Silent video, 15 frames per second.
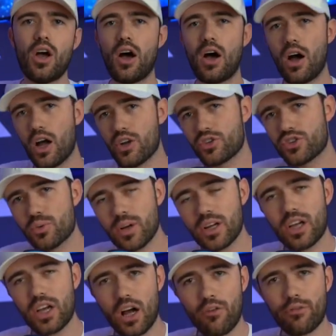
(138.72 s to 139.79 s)
onto a
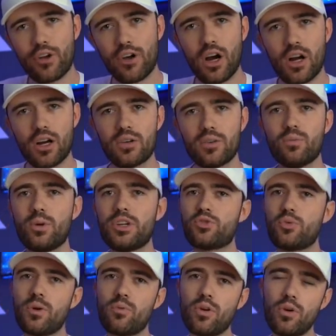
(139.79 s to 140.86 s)
golf cart in
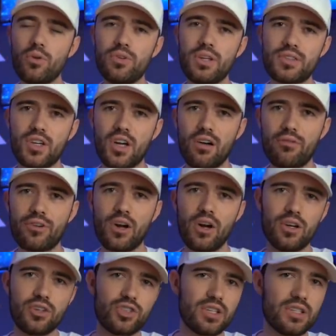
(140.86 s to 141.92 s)
which we rode this golf
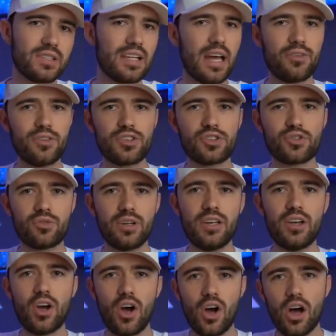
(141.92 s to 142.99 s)
cart just down the
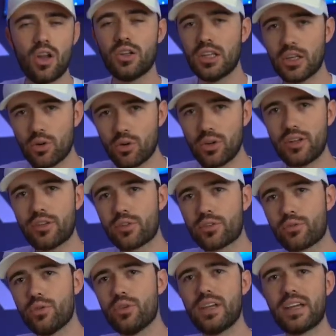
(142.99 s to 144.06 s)
street, on, uh, literally
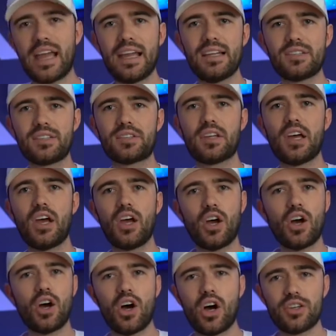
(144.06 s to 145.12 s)
through the gates
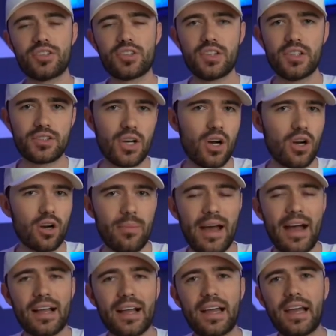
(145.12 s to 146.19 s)
onto the
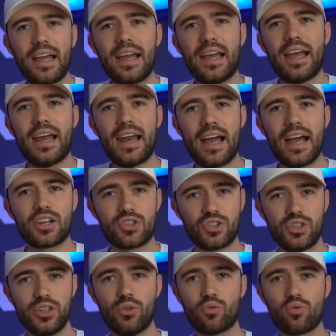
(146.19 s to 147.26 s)
tarmac and
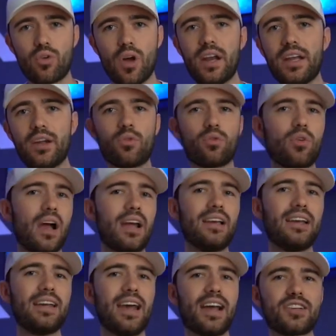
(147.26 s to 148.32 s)
actually running
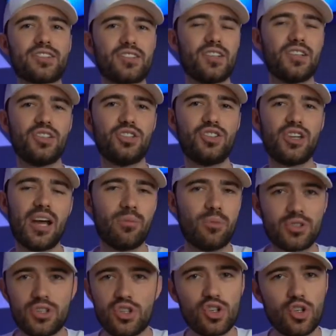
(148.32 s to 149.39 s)
right next to the jet,
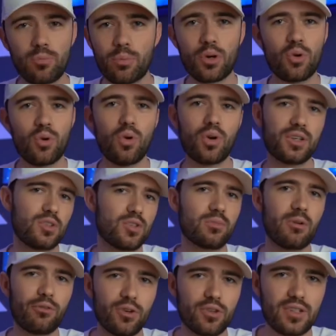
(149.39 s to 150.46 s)
which is super cool because it was
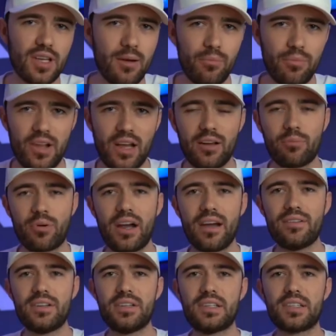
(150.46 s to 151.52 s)
my first time flying
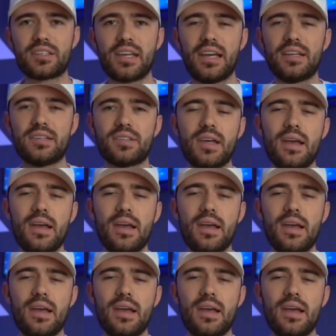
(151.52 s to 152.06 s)
private in this case.